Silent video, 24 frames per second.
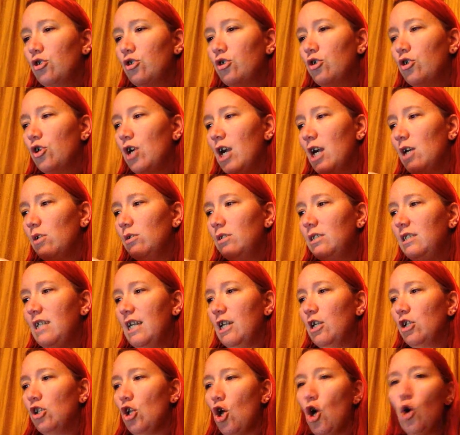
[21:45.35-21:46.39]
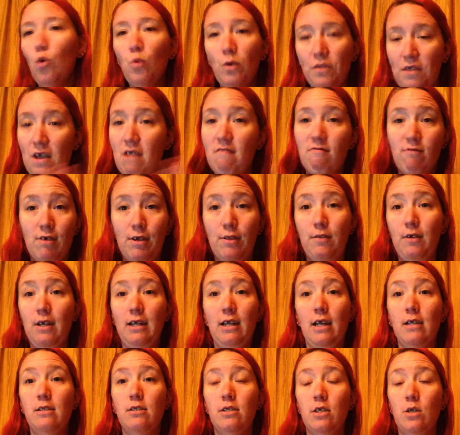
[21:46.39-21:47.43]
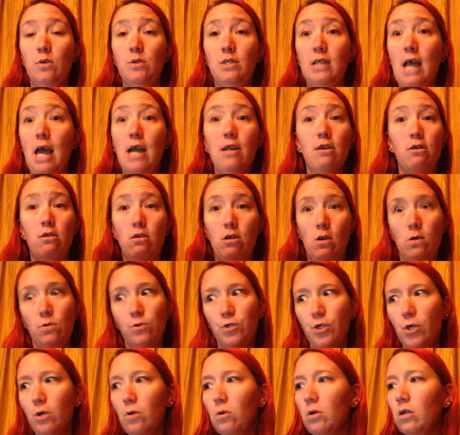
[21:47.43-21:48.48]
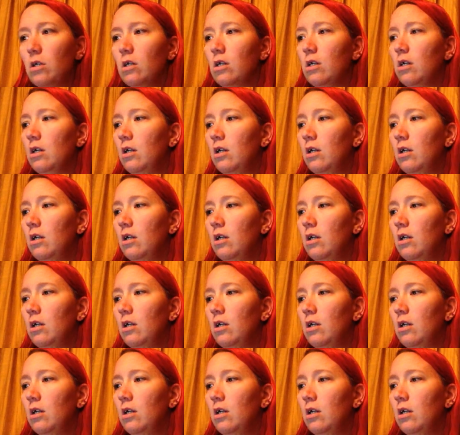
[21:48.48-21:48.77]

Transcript: Crowd sang along with everything Enzo said. No joke.